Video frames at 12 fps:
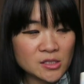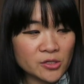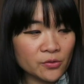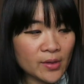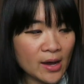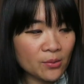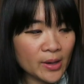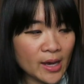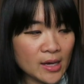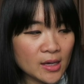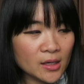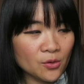So that
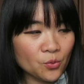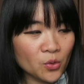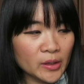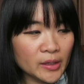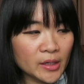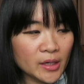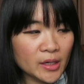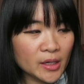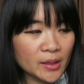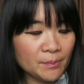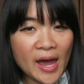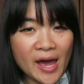way it would
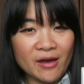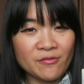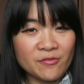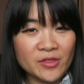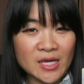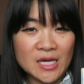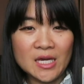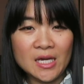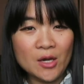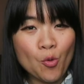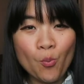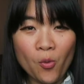have
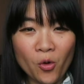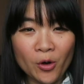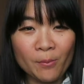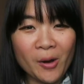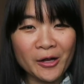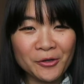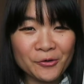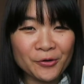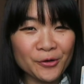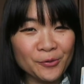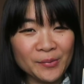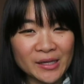the more
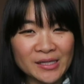monochrome